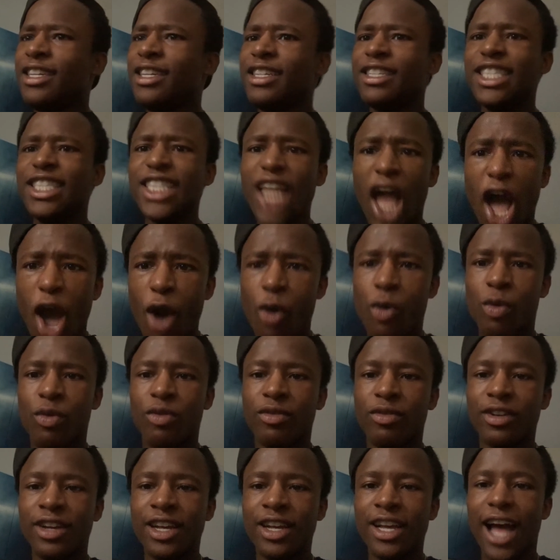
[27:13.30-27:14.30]
No,
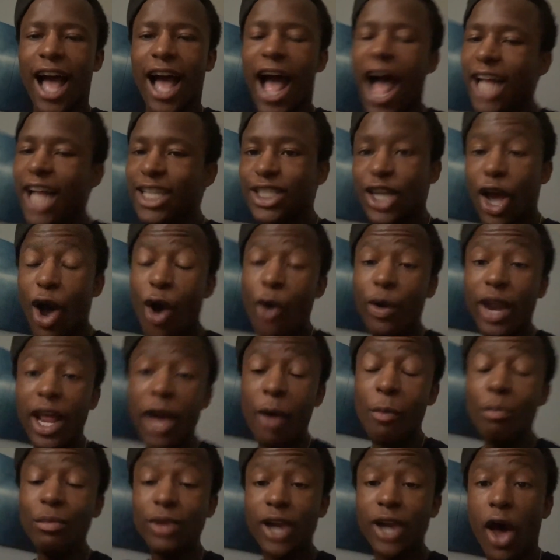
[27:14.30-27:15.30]
I told
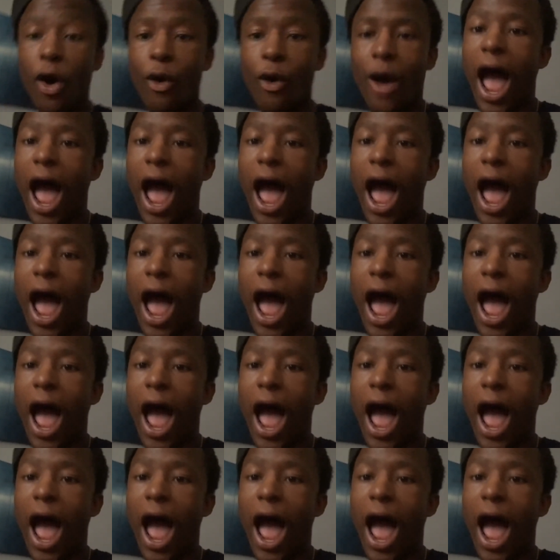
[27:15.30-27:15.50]
him no.